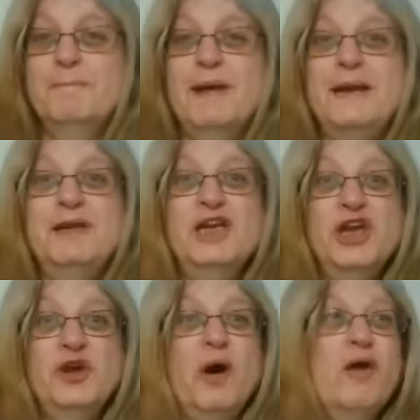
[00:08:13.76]
Maybe
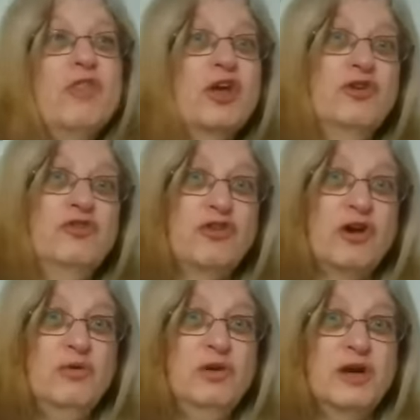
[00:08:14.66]
you are the
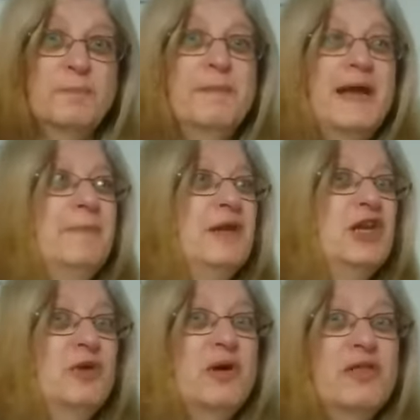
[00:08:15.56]
controller. Maybe
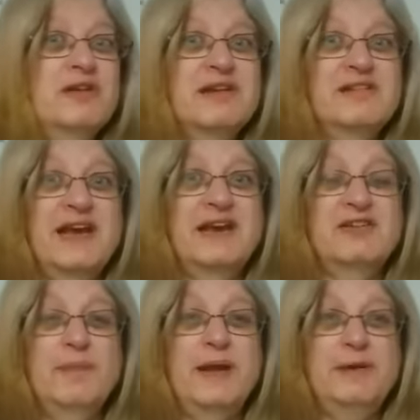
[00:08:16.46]
you are the
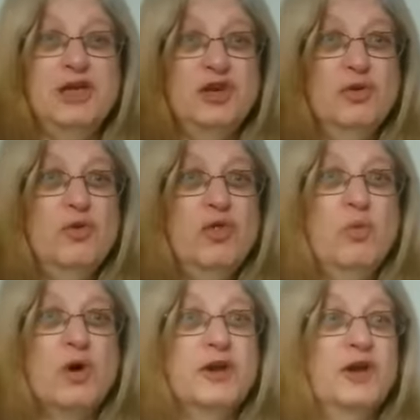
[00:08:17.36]
dictator. Maybe you're the
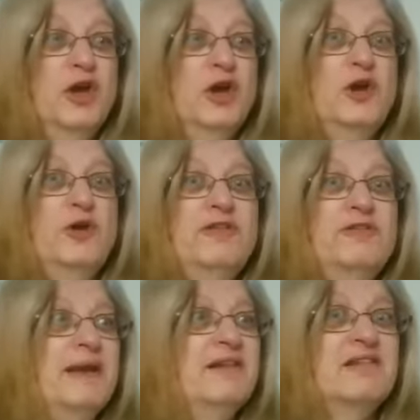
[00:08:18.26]
one who has
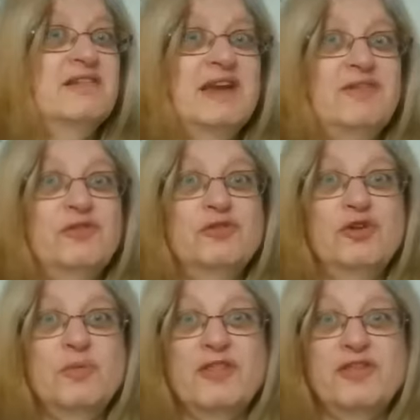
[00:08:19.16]
been deceitful
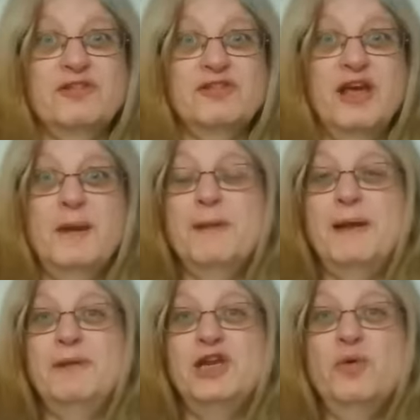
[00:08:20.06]
to others.
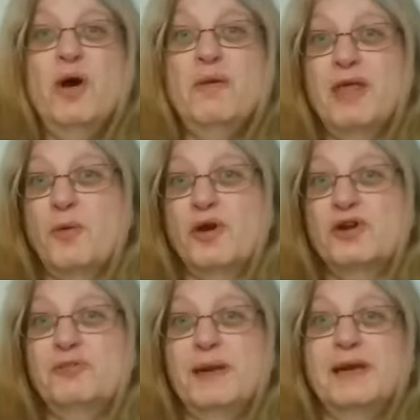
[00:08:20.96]
Maybe you are the one
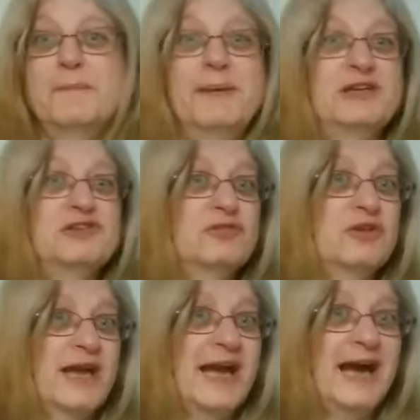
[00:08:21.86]
who's been a bitch
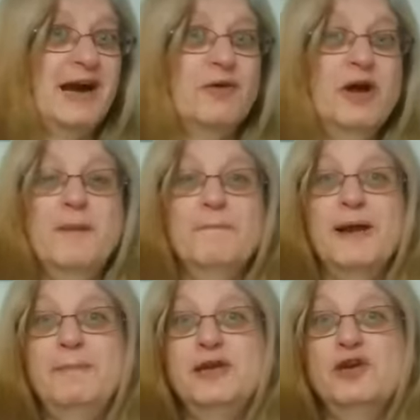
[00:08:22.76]
or a cow.
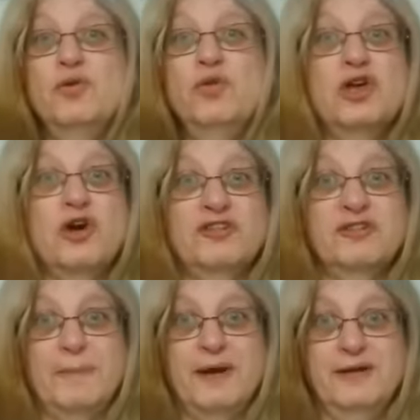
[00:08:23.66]
Maybe you're the
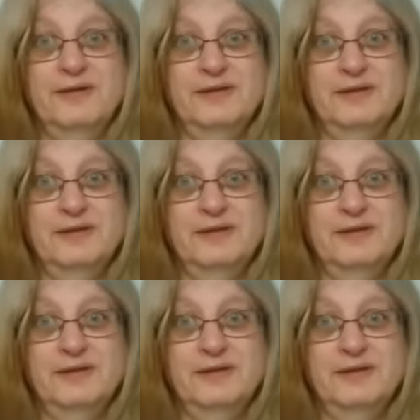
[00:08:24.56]
gossiper.